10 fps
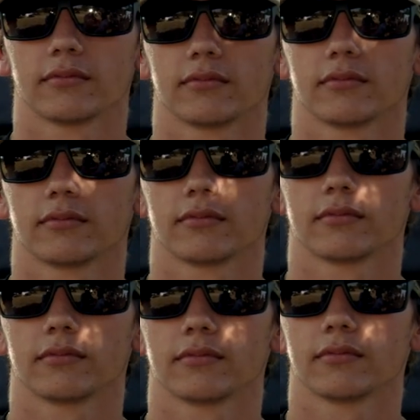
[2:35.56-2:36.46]

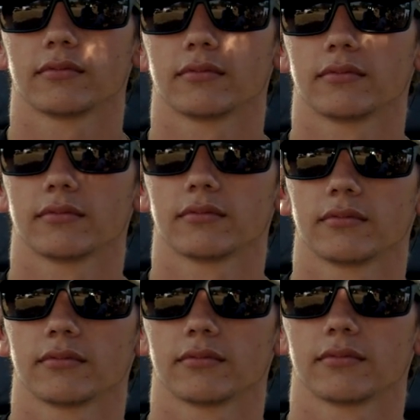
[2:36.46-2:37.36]

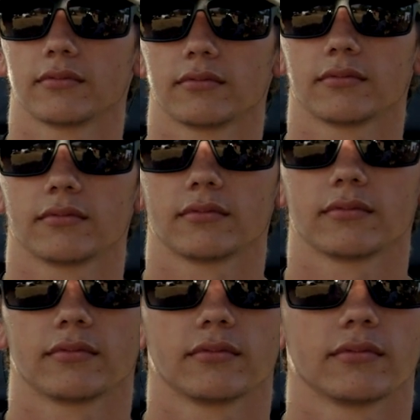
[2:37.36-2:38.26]

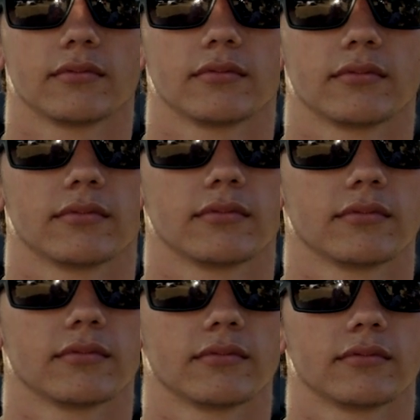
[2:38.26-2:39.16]

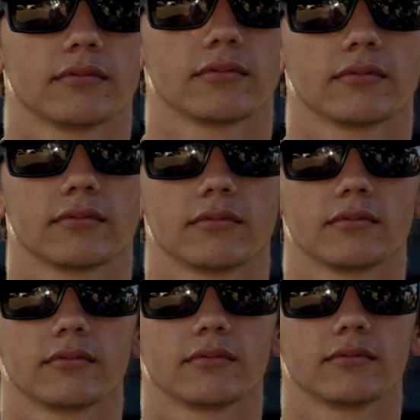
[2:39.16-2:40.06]

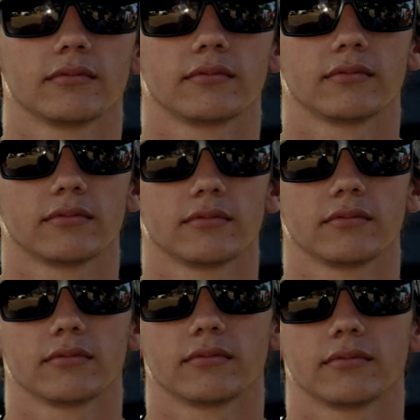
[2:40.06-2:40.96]

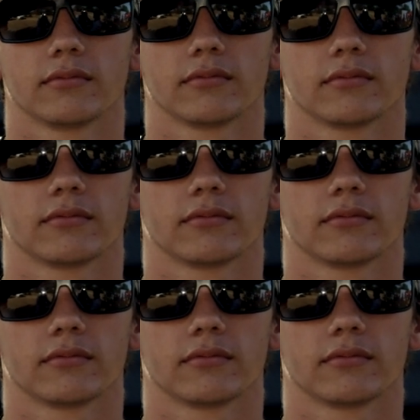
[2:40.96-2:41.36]
(silent)